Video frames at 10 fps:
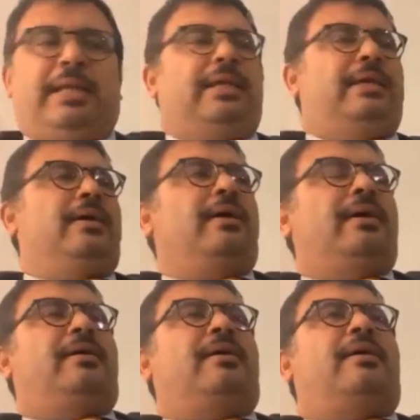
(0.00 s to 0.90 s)
double
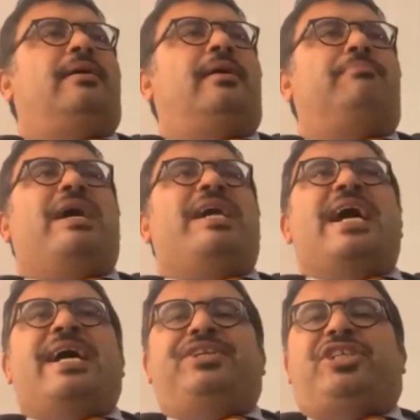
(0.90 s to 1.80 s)
standards. So
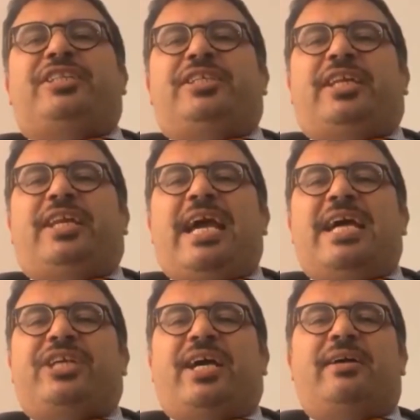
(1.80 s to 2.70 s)

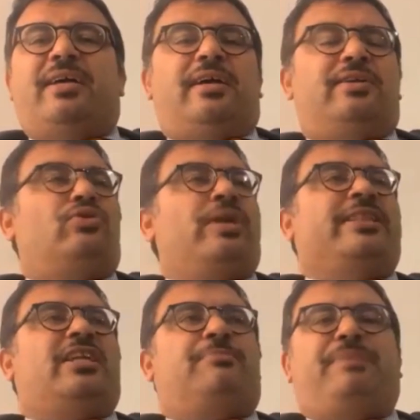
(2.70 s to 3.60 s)
you might have a
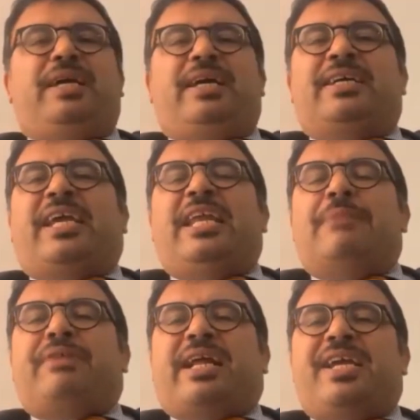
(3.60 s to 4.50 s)
strong
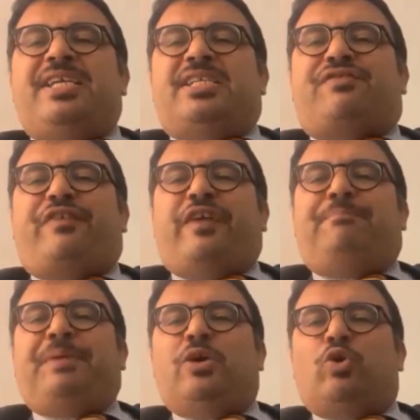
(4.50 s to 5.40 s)

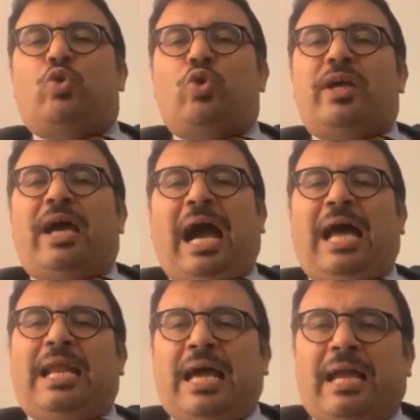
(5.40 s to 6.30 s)

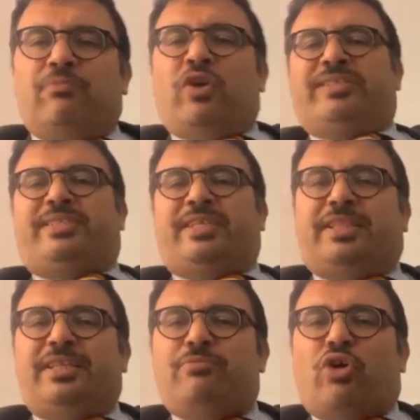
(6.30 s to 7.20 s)
statement against the coup
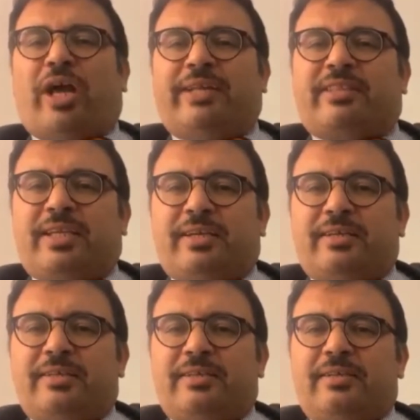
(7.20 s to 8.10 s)
in
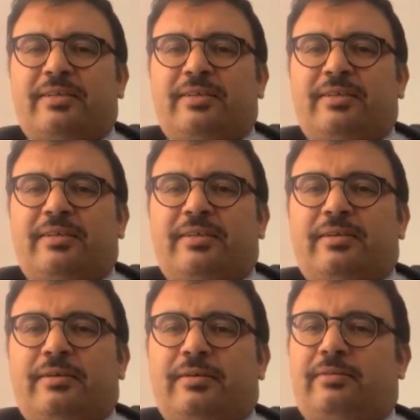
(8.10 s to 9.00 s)
Peru,
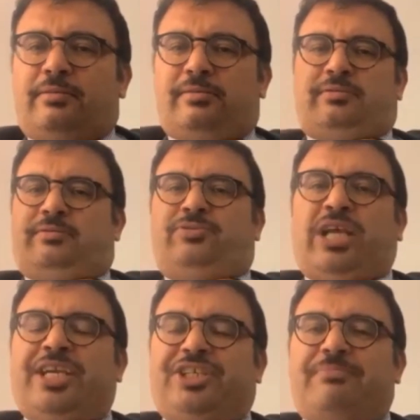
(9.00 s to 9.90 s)
against democratic
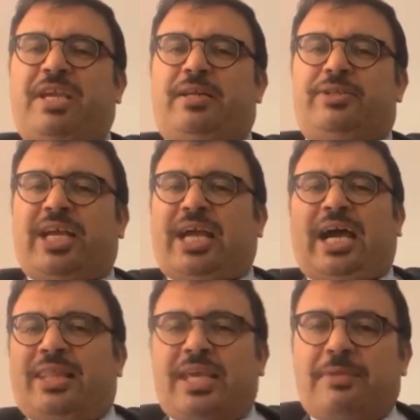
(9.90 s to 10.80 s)
institutions,
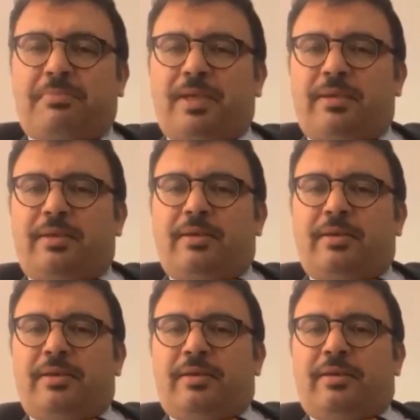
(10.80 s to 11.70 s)

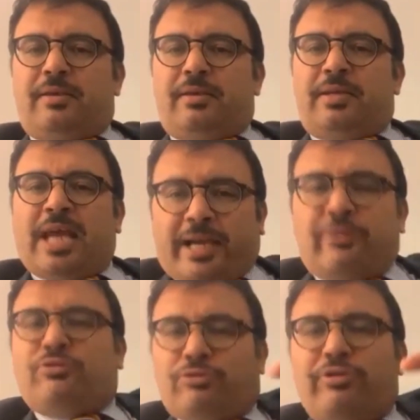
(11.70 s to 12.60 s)
something great,
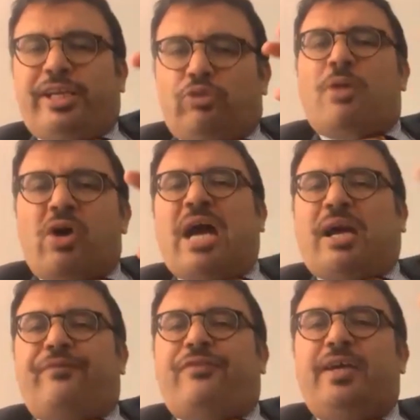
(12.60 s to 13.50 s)
but
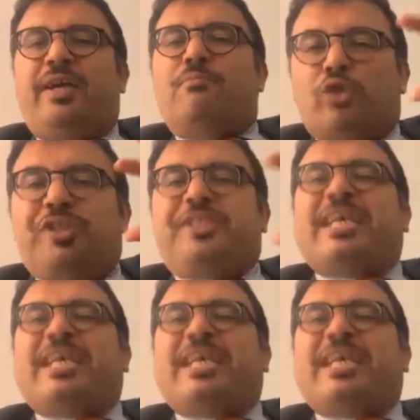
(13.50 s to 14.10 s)
we want